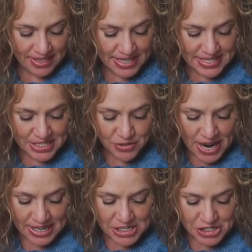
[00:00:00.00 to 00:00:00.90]
This
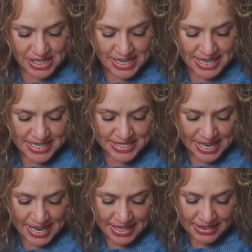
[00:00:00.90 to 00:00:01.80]
strategy
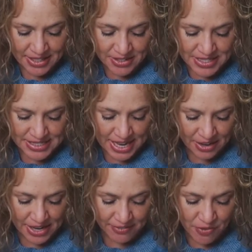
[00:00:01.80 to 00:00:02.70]
is a little
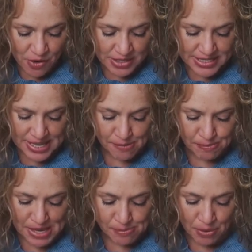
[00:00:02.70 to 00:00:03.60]
scary for
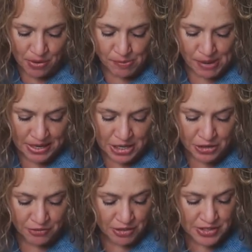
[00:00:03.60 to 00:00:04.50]
some people, but
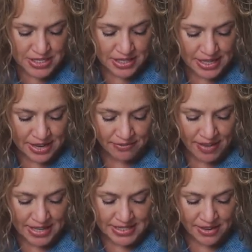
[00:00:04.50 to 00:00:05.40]
universally
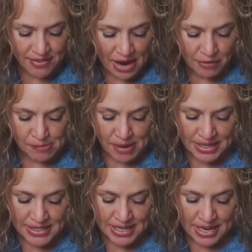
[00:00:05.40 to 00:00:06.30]
effective at
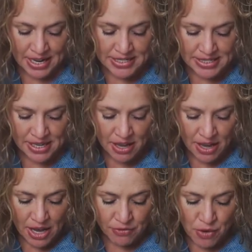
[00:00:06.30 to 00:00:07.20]
reminding us
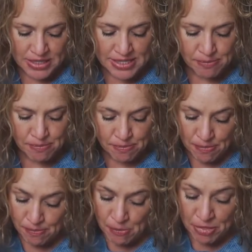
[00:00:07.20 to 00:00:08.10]
of what's
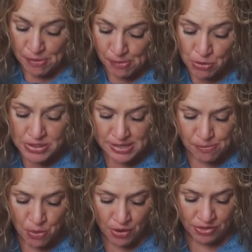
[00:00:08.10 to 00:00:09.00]
the
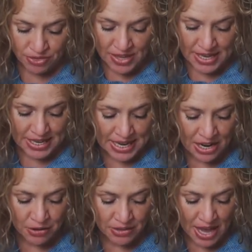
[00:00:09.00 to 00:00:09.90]
most important thing
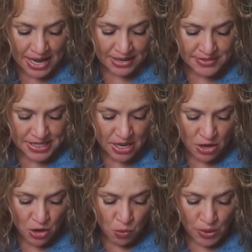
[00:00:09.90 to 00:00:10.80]
in our lives
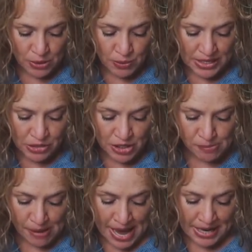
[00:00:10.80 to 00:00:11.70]
when we
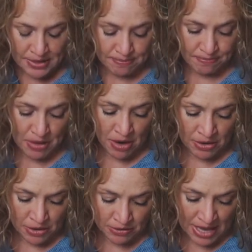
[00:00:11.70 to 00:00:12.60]
look back
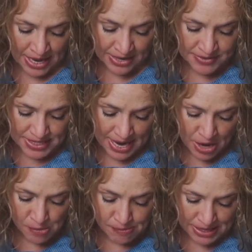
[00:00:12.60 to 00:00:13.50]
on our lives.
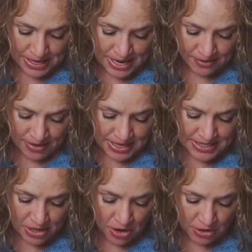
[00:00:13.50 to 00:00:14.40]
How many of
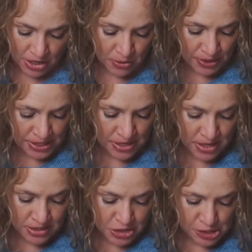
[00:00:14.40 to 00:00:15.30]
us are
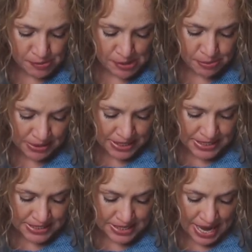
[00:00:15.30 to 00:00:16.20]
going to be
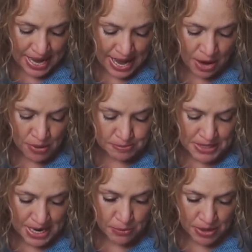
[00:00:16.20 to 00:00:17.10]
pleased at how
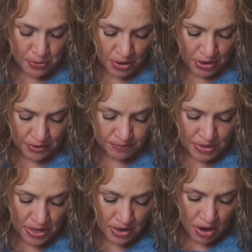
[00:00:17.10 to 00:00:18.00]
uptight we were?
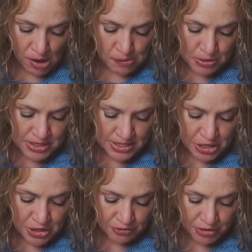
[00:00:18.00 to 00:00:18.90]

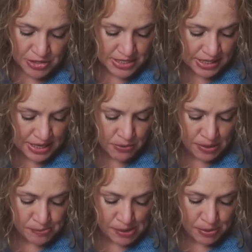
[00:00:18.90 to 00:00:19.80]
Almost universally,
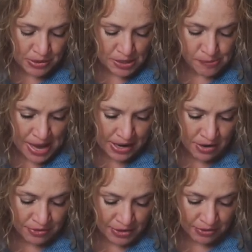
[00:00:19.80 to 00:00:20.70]
when people look
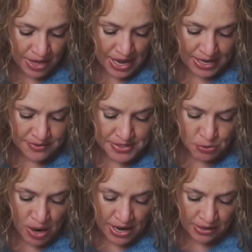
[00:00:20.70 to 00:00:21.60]
back on their
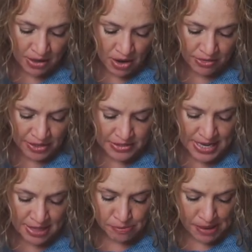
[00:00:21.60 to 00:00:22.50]
lives while on their
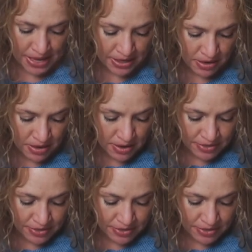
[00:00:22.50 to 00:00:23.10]
deathbed,